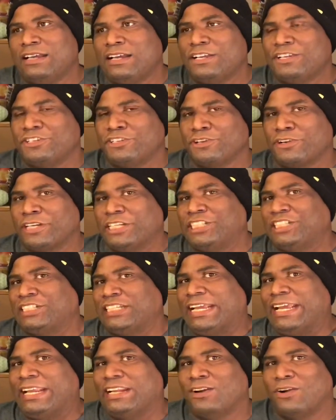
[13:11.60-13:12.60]
dirty
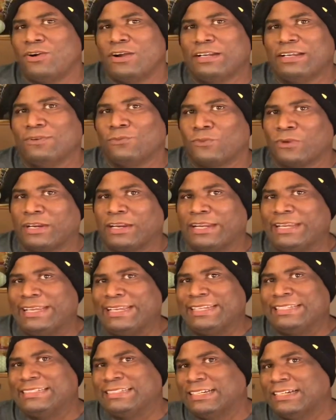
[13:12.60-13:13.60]
shade on it where
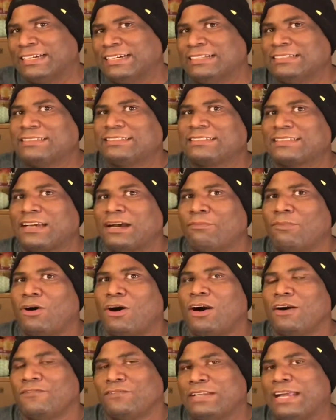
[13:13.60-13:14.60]
it does come
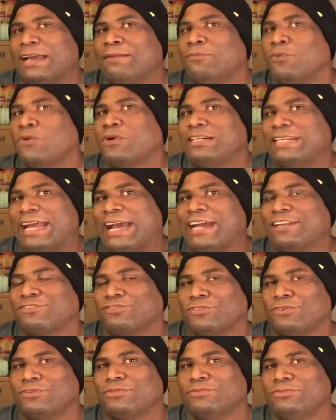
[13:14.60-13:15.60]
off like more
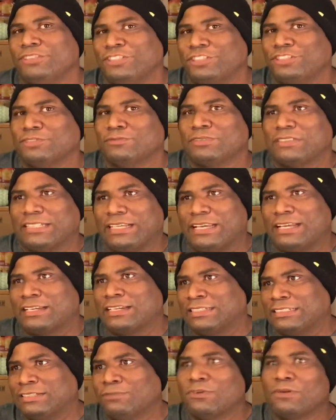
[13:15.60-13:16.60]
natural. You see what I'm saying?
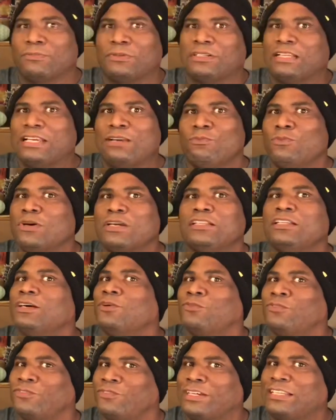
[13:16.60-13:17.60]
Because it would
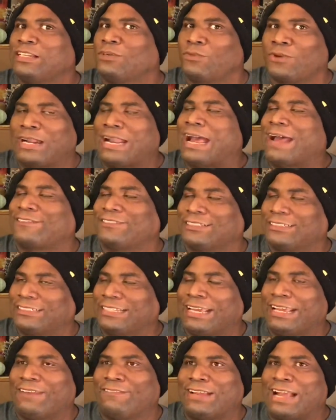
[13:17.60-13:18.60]
look really weird, I have to
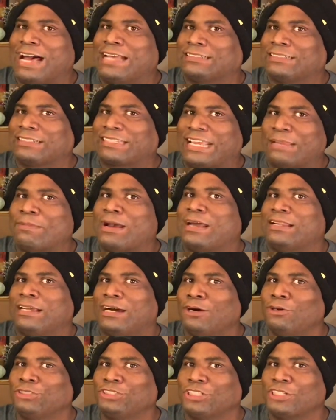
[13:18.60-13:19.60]
say, if Godzilla came out of the
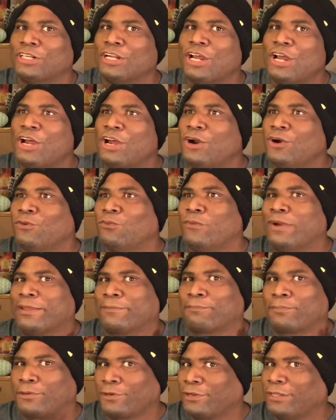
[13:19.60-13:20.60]
ocean
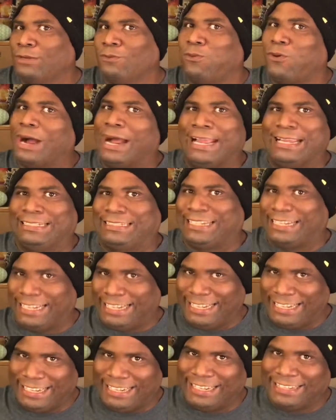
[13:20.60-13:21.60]
with pearly white
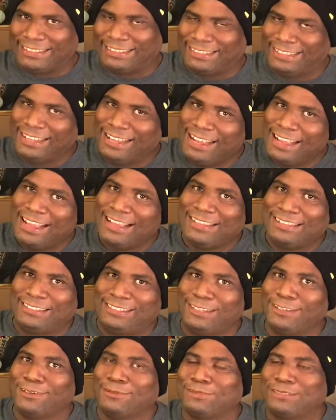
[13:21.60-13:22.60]
teeth. You
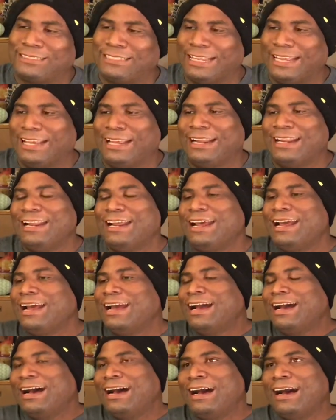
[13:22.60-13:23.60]
see what I'm saying?
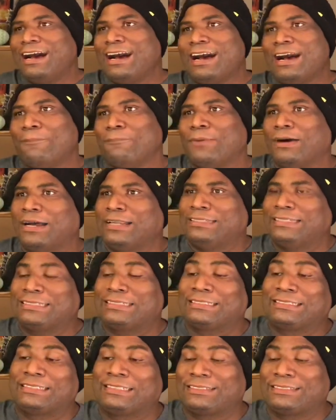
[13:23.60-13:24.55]
But this is such